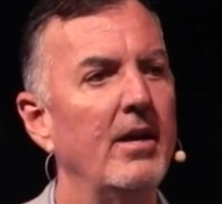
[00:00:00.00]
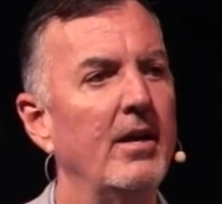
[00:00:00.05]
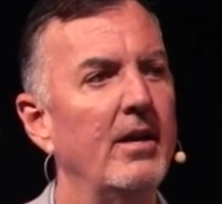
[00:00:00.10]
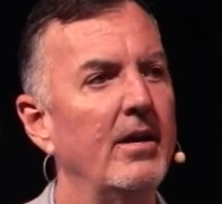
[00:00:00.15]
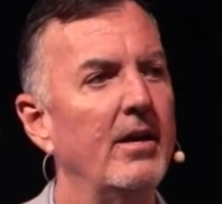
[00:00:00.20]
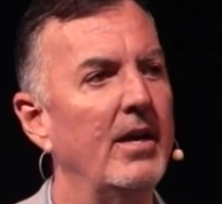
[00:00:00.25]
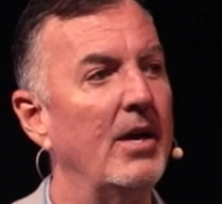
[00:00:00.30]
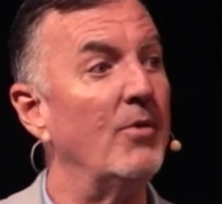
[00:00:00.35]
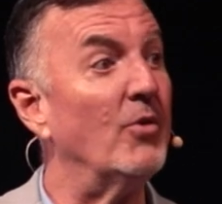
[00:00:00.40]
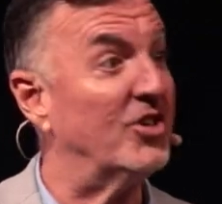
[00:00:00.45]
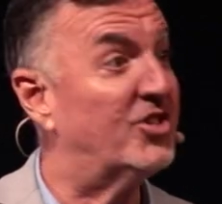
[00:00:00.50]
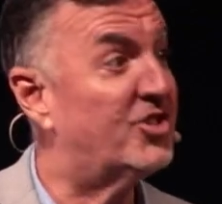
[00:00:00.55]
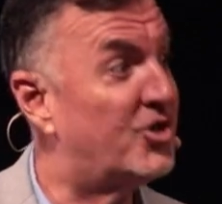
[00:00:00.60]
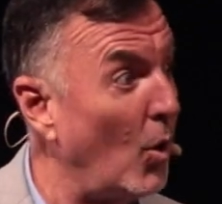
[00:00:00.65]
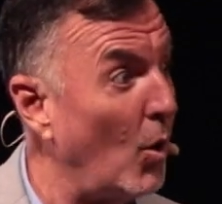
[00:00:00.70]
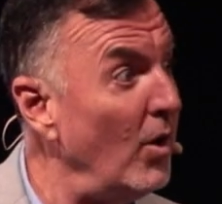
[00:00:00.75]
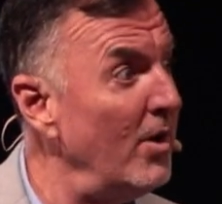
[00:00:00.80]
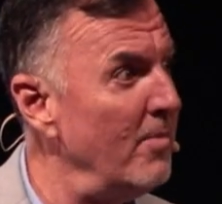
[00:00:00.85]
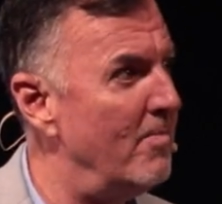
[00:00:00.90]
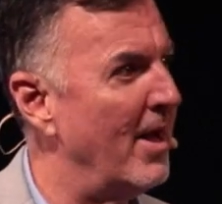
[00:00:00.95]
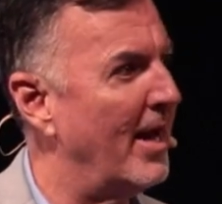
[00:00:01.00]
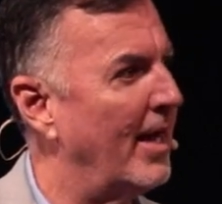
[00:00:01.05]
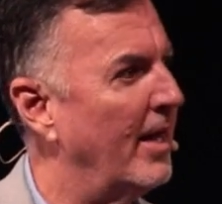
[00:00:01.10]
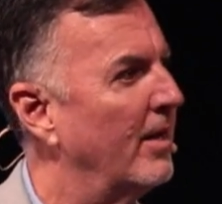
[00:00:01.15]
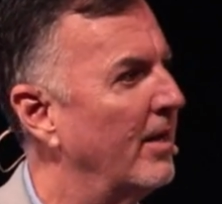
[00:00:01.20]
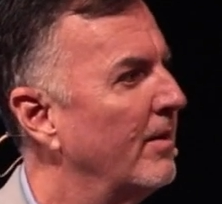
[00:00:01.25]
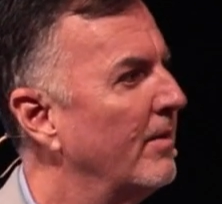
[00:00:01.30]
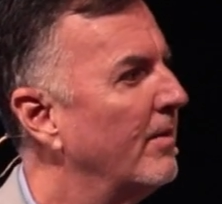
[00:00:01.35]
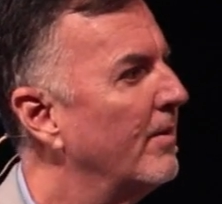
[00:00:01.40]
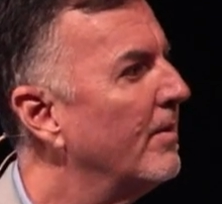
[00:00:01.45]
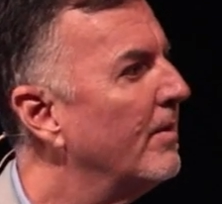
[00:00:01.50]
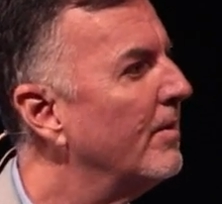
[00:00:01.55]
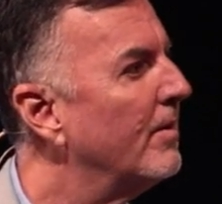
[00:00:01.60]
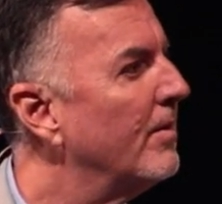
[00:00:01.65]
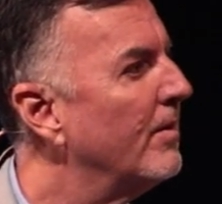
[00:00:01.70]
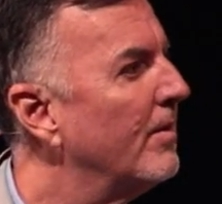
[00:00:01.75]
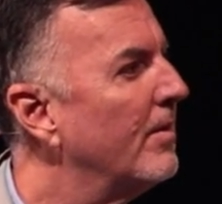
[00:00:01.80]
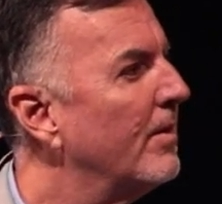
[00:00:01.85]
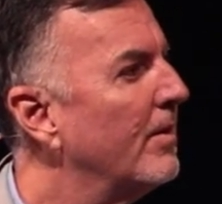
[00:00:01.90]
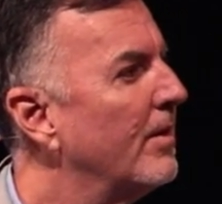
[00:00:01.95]
he restored me.
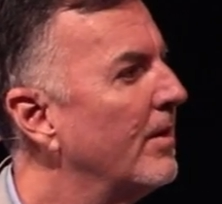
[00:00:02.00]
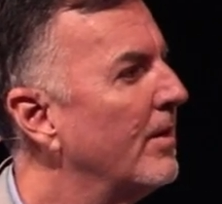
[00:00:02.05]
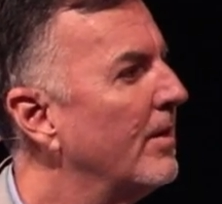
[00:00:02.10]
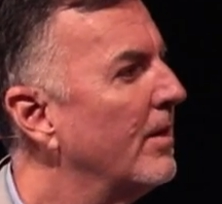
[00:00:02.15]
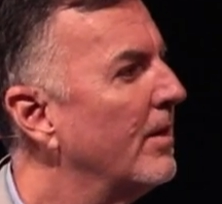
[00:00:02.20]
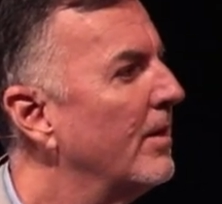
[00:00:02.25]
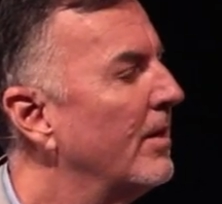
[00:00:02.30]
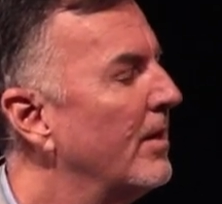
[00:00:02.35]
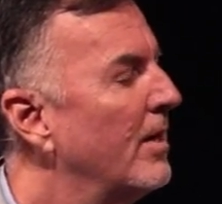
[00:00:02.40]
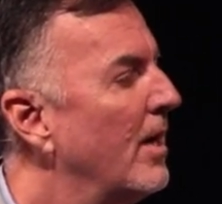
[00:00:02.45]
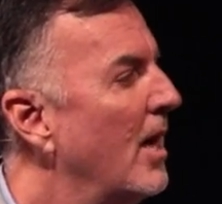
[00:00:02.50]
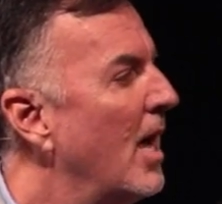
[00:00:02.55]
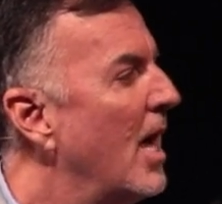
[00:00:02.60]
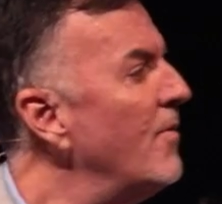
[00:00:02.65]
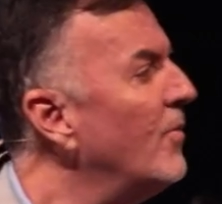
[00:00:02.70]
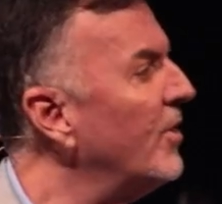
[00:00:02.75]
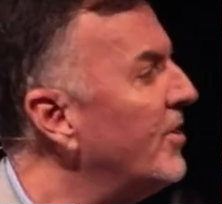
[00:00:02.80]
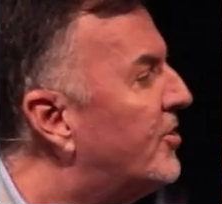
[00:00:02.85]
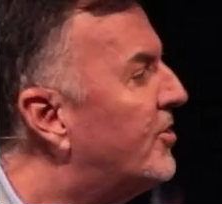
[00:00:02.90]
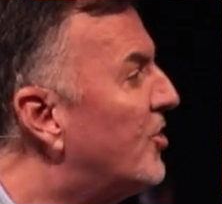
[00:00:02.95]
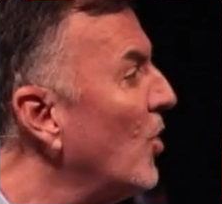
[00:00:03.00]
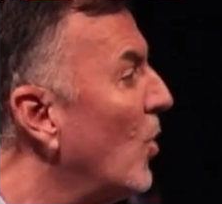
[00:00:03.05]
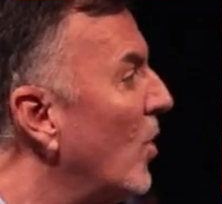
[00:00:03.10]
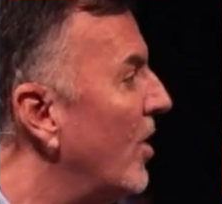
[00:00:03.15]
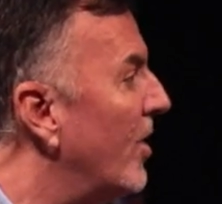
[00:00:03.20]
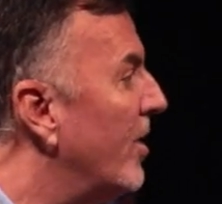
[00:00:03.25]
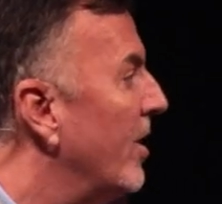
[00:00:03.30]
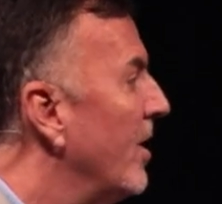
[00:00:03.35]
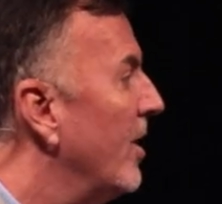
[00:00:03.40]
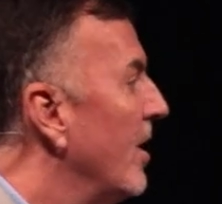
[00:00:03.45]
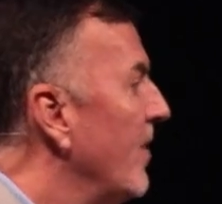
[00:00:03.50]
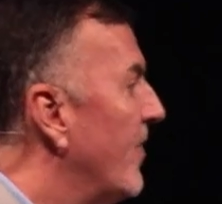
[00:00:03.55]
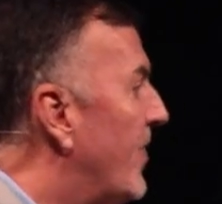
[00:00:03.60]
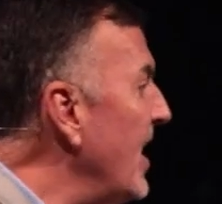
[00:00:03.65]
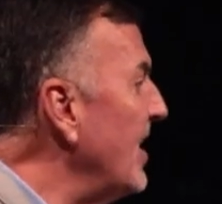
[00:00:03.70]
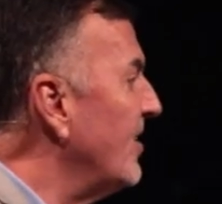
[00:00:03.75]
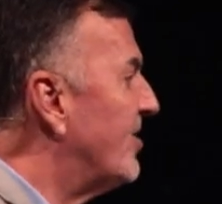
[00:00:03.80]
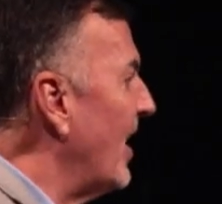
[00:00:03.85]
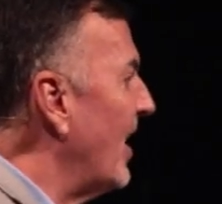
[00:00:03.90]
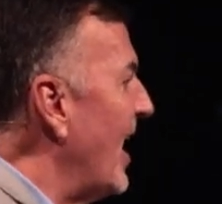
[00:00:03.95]
He restored
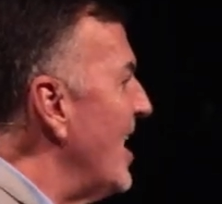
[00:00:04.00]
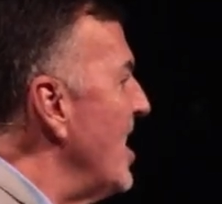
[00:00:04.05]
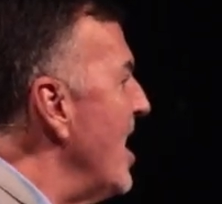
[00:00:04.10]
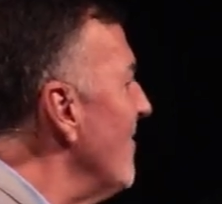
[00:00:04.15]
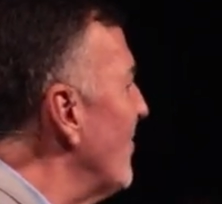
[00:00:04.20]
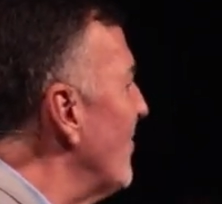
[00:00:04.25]
things that I never